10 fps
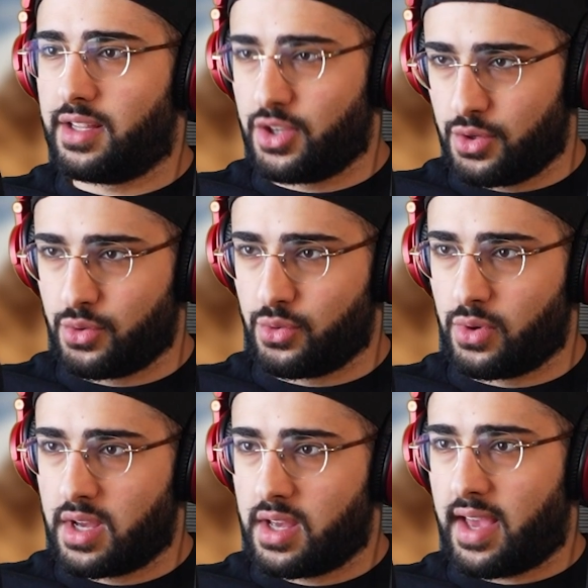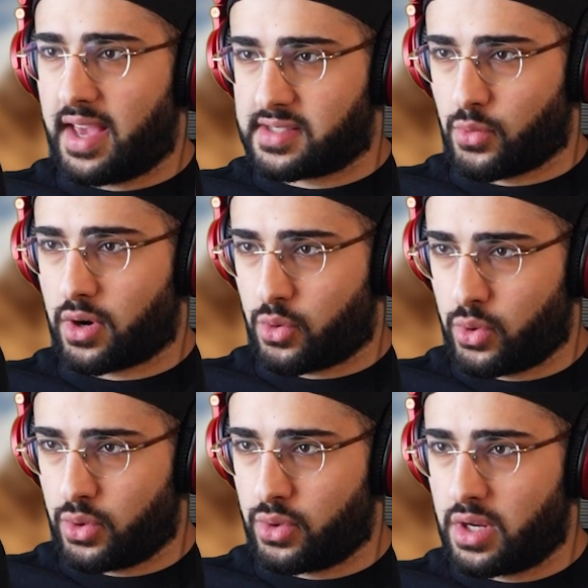you as a
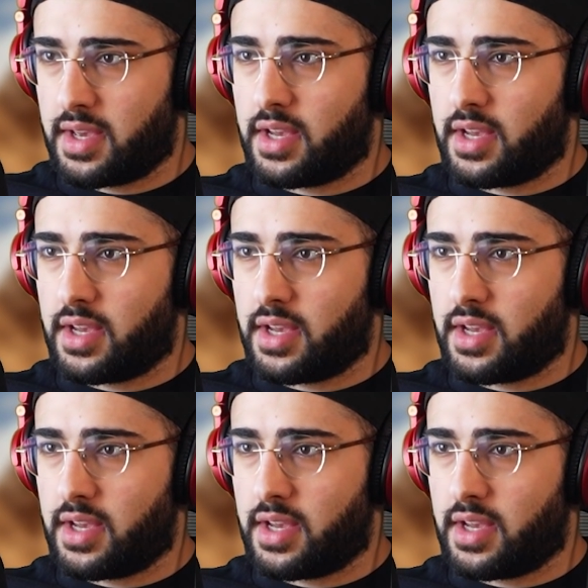recruit